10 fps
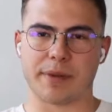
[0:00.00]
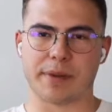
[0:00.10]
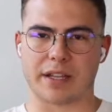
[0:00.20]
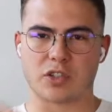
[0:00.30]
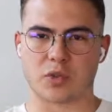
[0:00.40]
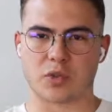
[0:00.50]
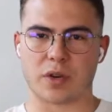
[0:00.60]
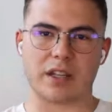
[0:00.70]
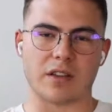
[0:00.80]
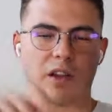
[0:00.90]

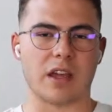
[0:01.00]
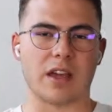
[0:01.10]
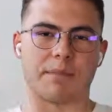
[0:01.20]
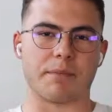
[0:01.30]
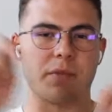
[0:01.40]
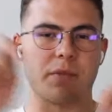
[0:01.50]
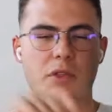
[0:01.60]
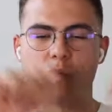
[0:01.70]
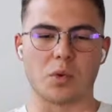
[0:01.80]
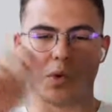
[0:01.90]
trade
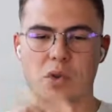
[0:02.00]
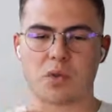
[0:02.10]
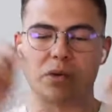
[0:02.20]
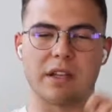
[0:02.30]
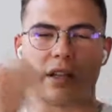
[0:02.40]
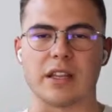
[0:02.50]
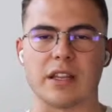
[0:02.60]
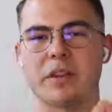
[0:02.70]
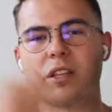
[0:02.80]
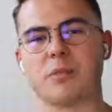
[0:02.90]
through the
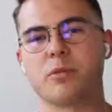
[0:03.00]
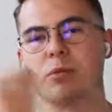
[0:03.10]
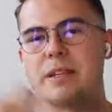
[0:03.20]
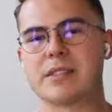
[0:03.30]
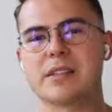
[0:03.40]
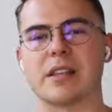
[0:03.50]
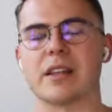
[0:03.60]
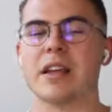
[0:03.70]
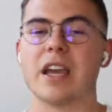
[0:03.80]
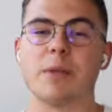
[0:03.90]
liquidity pool, basically.
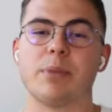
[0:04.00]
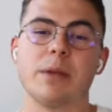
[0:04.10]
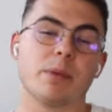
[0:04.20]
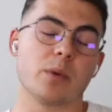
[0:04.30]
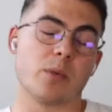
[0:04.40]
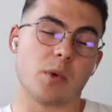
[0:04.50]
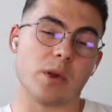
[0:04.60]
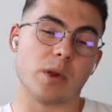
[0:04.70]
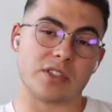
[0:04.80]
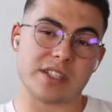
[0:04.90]
And people
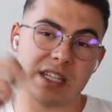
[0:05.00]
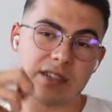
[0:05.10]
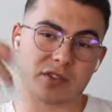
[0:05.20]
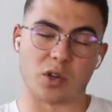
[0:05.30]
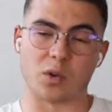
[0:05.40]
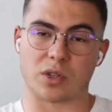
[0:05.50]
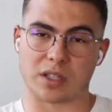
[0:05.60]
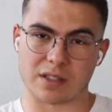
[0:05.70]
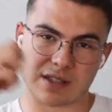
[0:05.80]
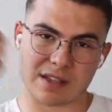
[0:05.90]
will receive
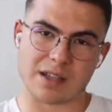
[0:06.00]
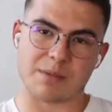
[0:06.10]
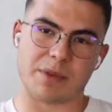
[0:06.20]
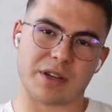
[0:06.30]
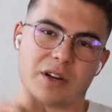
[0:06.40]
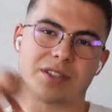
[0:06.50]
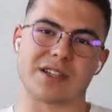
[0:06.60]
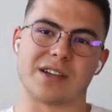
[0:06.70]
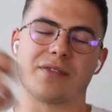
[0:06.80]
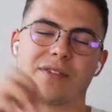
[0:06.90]
tokens because
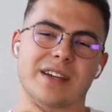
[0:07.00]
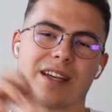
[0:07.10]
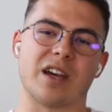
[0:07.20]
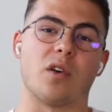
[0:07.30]
of the